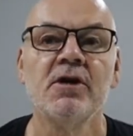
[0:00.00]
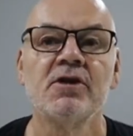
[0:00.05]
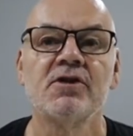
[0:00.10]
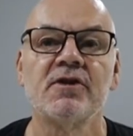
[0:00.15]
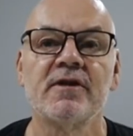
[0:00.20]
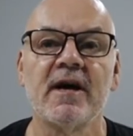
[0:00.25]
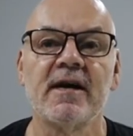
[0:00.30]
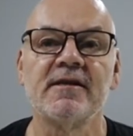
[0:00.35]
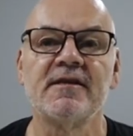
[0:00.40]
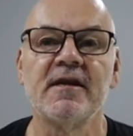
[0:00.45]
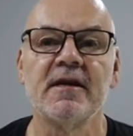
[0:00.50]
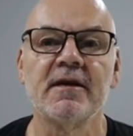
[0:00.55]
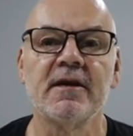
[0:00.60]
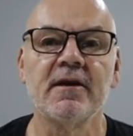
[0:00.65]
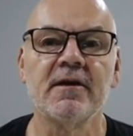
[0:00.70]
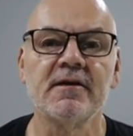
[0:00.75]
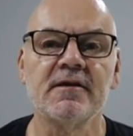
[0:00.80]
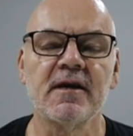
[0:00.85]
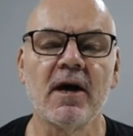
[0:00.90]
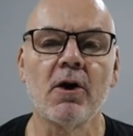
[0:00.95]
So that's it
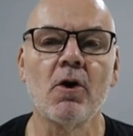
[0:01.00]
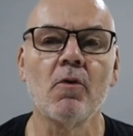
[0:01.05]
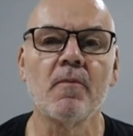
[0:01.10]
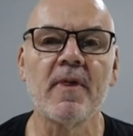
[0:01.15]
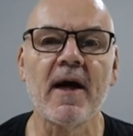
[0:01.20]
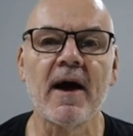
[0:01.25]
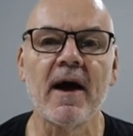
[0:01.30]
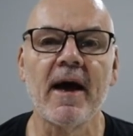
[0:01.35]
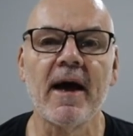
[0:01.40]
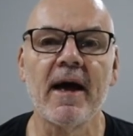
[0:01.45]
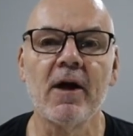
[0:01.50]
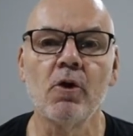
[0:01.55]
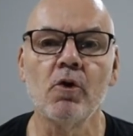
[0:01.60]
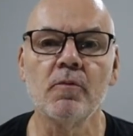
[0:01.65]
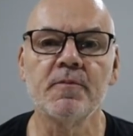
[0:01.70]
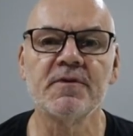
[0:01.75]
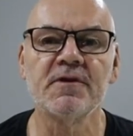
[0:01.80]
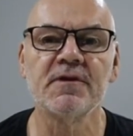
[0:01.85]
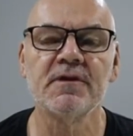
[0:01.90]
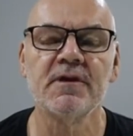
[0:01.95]
guys, I hope that
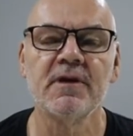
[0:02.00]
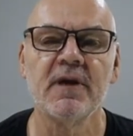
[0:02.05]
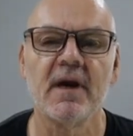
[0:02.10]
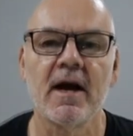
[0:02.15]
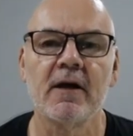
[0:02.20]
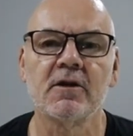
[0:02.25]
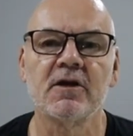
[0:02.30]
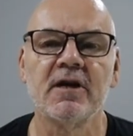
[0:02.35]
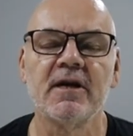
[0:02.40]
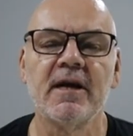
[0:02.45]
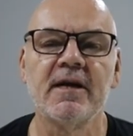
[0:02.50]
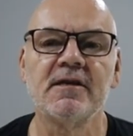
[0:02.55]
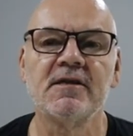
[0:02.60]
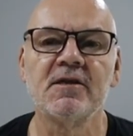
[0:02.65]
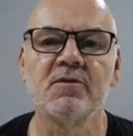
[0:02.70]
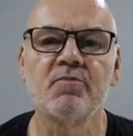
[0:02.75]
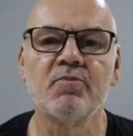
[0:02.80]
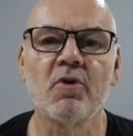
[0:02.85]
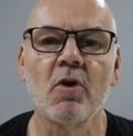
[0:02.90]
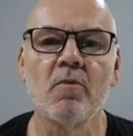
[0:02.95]
helps.
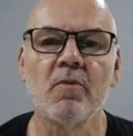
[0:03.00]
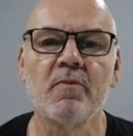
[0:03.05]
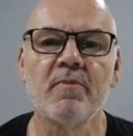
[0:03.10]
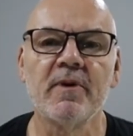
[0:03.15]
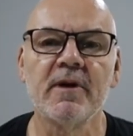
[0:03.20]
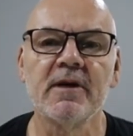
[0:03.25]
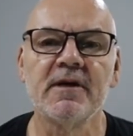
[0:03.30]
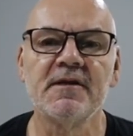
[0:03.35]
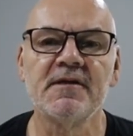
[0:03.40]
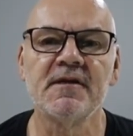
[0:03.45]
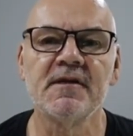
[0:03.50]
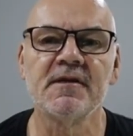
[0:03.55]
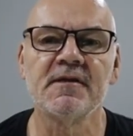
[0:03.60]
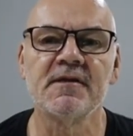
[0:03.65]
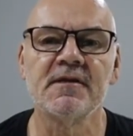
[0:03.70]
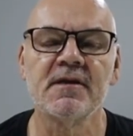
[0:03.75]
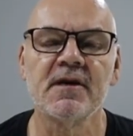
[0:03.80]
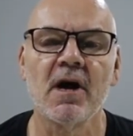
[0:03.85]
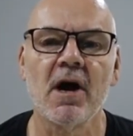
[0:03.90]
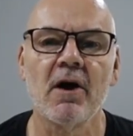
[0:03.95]
Calculating
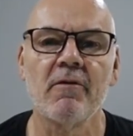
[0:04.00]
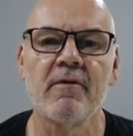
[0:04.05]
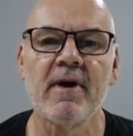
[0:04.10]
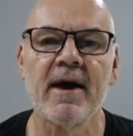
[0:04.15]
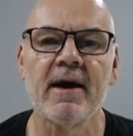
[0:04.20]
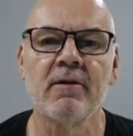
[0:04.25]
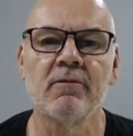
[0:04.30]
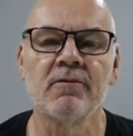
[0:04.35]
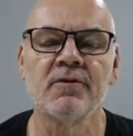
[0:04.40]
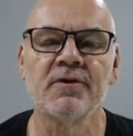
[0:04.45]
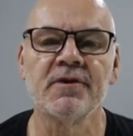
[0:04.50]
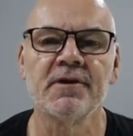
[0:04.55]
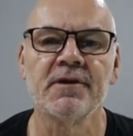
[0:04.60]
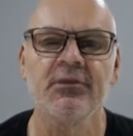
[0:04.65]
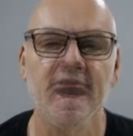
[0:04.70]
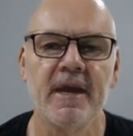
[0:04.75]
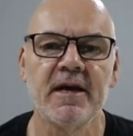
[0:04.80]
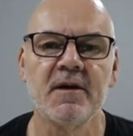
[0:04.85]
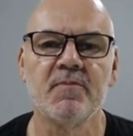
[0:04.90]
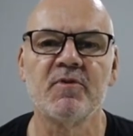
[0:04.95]
probabilities around
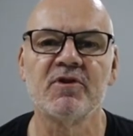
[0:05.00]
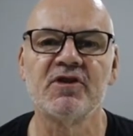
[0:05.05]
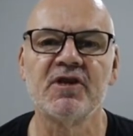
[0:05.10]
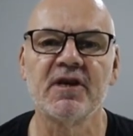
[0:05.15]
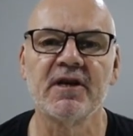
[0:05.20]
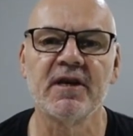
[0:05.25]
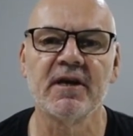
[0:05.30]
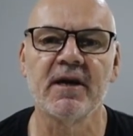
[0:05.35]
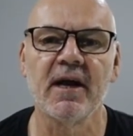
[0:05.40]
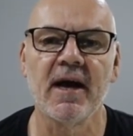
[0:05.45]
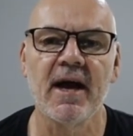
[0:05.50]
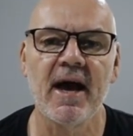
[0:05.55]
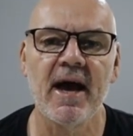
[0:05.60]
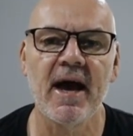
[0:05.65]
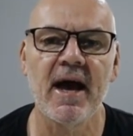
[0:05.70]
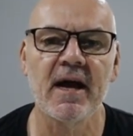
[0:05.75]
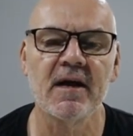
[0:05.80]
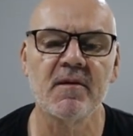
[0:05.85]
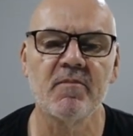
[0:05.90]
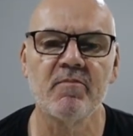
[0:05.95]
any particular
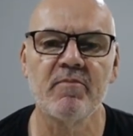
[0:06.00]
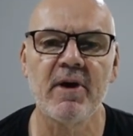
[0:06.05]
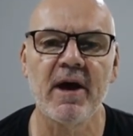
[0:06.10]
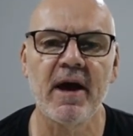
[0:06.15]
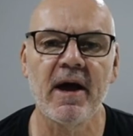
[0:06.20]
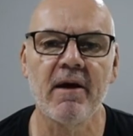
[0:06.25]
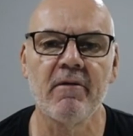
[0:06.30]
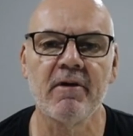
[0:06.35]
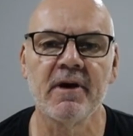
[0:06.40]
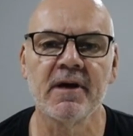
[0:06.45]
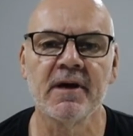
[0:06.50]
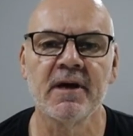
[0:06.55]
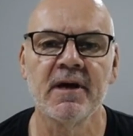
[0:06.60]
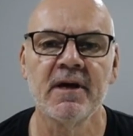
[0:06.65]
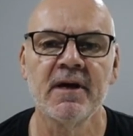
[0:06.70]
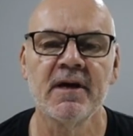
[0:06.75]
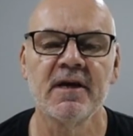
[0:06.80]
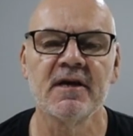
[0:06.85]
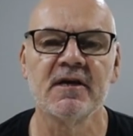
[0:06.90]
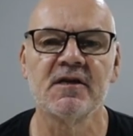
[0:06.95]
het pairing
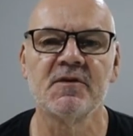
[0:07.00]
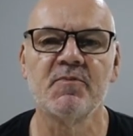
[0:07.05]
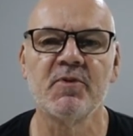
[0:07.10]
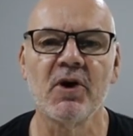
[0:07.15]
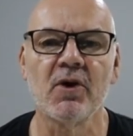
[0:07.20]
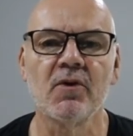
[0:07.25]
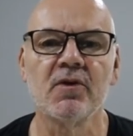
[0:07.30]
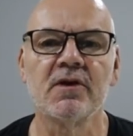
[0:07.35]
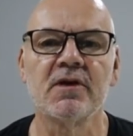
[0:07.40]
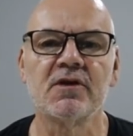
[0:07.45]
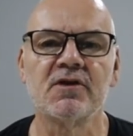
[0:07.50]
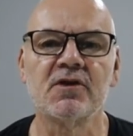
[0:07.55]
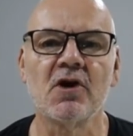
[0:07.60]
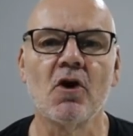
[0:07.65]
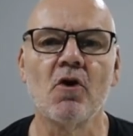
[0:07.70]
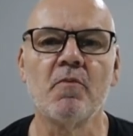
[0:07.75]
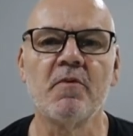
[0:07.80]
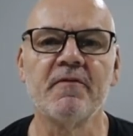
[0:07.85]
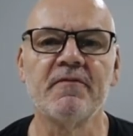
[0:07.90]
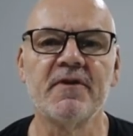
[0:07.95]
is beyond the
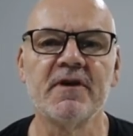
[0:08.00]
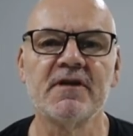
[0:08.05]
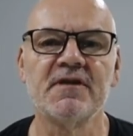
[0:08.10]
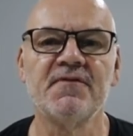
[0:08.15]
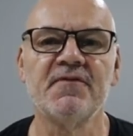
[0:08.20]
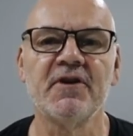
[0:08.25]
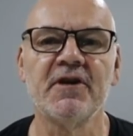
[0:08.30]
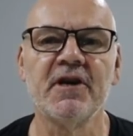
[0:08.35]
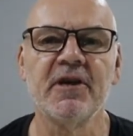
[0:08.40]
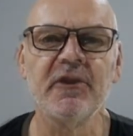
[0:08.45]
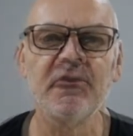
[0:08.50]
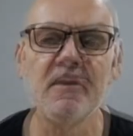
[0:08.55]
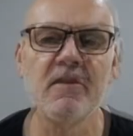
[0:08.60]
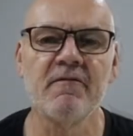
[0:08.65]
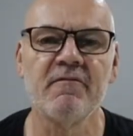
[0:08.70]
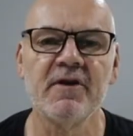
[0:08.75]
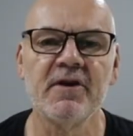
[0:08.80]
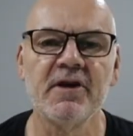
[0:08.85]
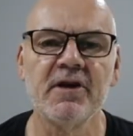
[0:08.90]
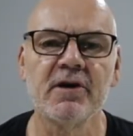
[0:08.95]
scope of this video. There
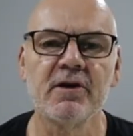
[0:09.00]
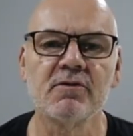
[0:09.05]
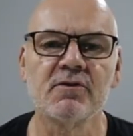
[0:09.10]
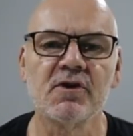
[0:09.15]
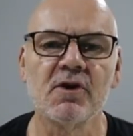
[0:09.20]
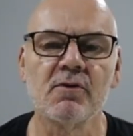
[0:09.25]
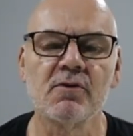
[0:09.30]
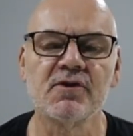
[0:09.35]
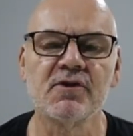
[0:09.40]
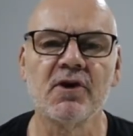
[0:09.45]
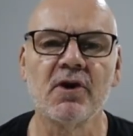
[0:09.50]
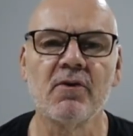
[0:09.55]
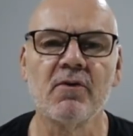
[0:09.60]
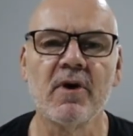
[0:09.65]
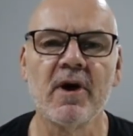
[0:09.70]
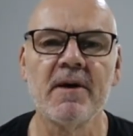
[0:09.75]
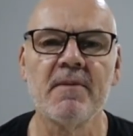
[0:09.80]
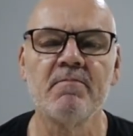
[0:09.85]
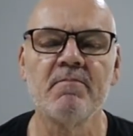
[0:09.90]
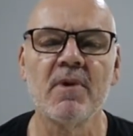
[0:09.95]
are videos
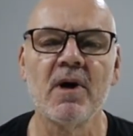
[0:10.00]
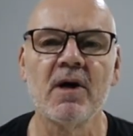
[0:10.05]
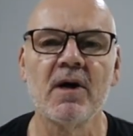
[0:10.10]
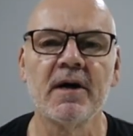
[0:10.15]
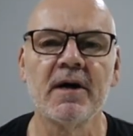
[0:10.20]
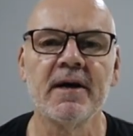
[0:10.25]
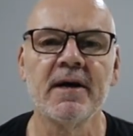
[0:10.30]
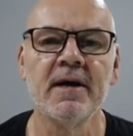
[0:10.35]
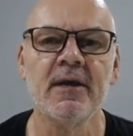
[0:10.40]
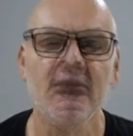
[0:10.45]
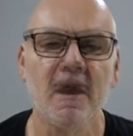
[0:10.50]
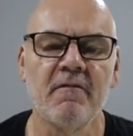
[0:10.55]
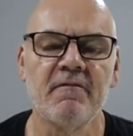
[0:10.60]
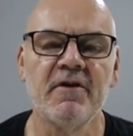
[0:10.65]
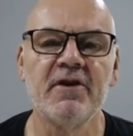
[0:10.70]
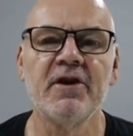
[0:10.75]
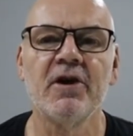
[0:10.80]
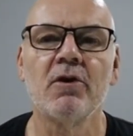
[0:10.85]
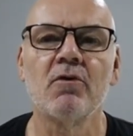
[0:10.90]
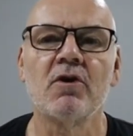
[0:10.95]
also in my uh,
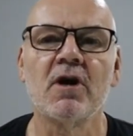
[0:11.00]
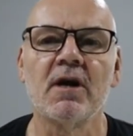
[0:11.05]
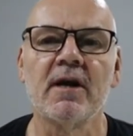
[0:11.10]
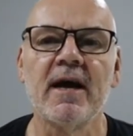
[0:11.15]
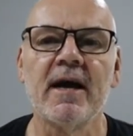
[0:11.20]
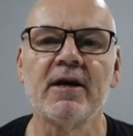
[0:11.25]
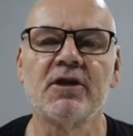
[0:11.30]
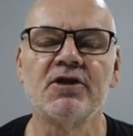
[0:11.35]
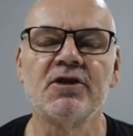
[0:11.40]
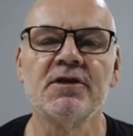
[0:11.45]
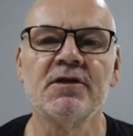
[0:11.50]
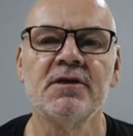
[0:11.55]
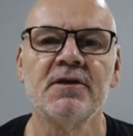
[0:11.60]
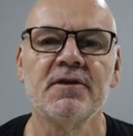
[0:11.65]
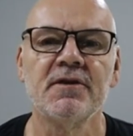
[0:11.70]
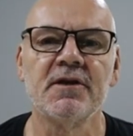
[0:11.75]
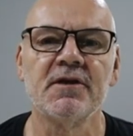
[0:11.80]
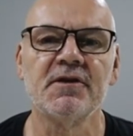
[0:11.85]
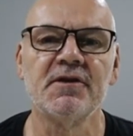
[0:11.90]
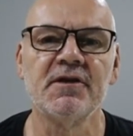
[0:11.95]
video collection
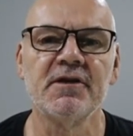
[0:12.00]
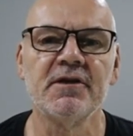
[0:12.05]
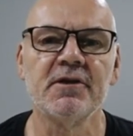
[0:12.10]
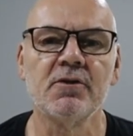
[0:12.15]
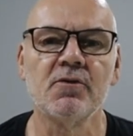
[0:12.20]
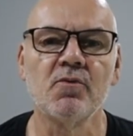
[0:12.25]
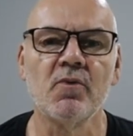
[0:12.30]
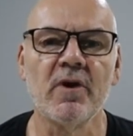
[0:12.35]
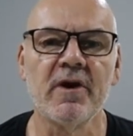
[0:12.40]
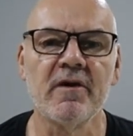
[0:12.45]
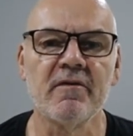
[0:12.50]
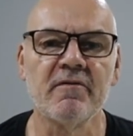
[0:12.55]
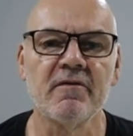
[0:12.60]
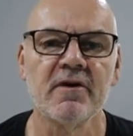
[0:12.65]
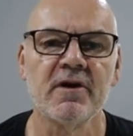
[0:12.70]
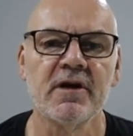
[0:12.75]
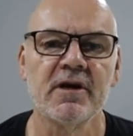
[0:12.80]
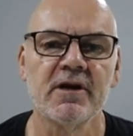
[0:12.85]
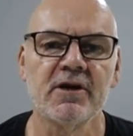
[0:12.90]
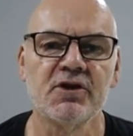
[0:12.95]
that deal
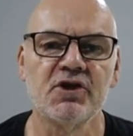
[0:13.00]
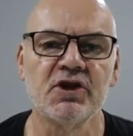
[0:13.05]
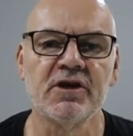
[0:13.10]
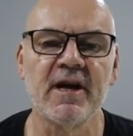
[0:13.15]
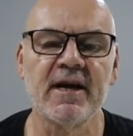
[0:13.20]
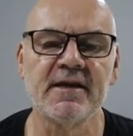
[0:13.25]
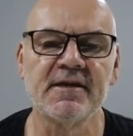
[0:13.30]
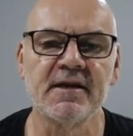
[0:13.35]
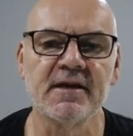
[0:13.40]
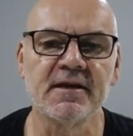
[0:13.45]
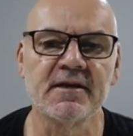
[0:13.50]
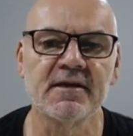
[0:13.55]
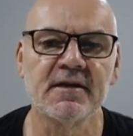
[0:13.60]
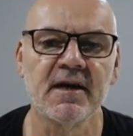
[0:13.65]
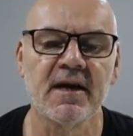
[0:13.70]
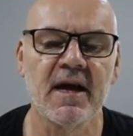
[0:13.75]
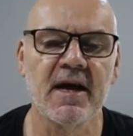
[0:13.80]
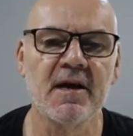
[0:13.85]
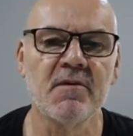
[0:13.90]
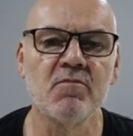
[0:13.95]
with
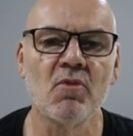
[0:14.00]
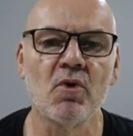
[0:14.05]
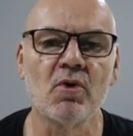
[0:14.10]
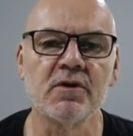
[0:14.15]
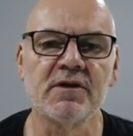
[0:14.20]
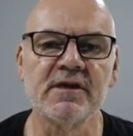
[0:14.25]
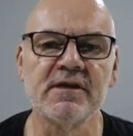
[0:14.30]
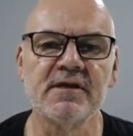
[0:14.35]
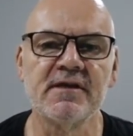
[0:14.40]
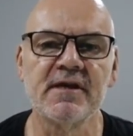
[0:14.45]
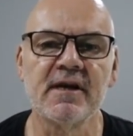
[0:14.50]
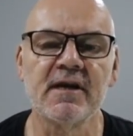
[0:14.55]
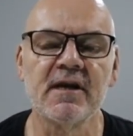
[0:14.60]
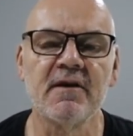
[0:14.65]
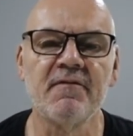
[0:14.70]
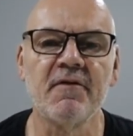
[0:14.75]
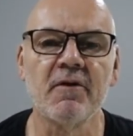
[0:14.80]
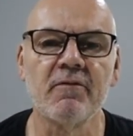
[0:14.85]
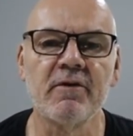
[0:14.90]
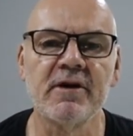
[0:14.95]
genetics in more
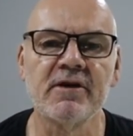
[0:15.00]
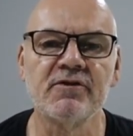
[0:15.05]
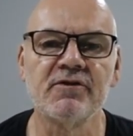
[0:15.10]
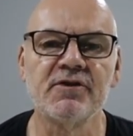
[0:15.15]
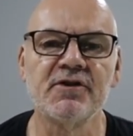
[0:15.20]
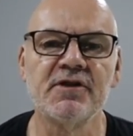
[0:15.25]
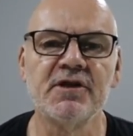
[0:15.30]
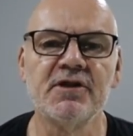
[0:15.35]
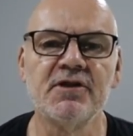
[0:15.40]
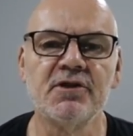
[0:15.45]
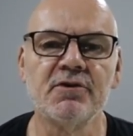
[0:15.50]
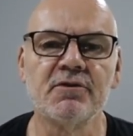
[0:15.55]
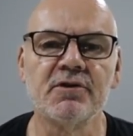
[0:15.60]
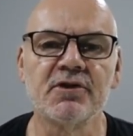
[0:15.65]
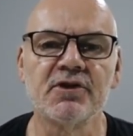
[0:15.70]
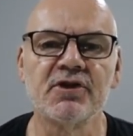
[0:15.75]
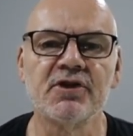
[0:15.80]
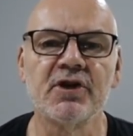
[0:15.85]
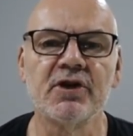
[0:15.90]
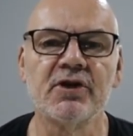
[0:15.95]
detail. If you're interested you
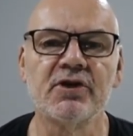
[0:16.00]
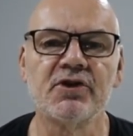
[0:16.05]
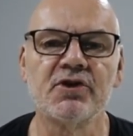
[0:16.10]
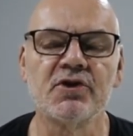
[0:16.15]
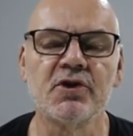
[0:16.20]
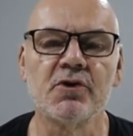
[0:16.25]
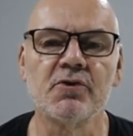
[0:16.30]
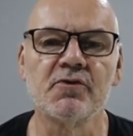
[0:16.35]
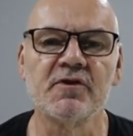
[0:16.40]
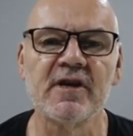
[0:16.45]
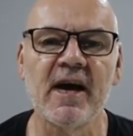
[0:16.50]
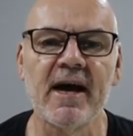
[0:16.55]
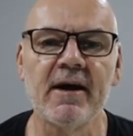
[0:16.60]
can search those